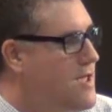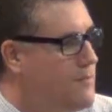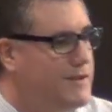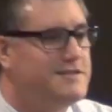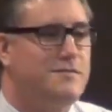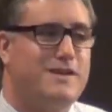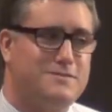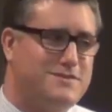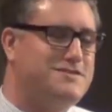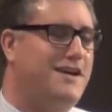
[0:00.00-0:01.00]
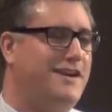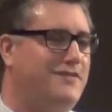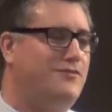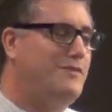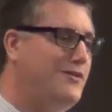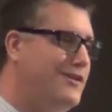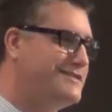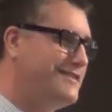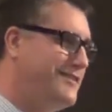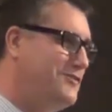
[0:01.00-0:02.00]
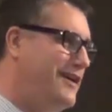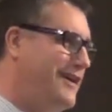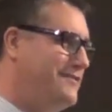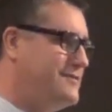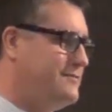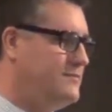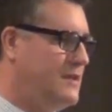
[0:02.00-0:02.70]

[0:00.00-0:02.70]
But sometimes they're taught it by watching their wives.